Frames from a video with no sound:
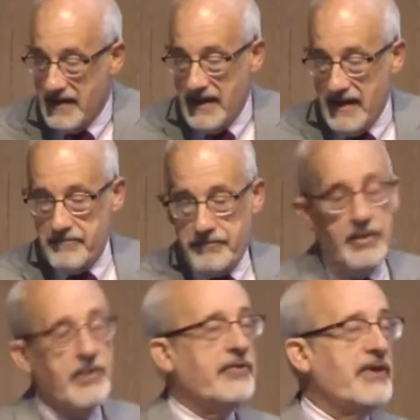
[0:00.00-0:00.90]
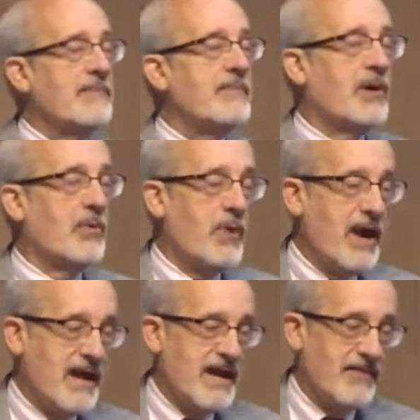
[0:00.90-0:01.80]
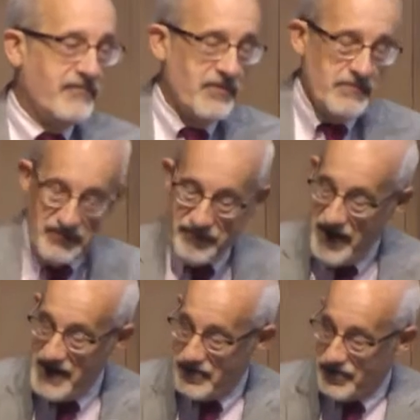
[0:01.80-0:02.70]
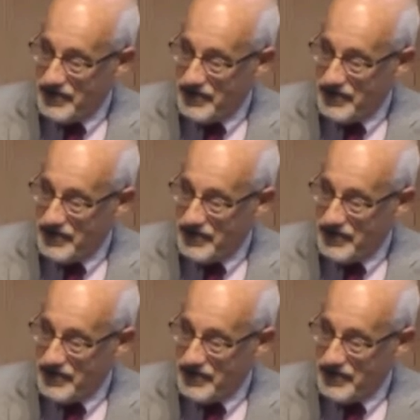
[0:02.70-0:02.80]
and pull them away from the faith.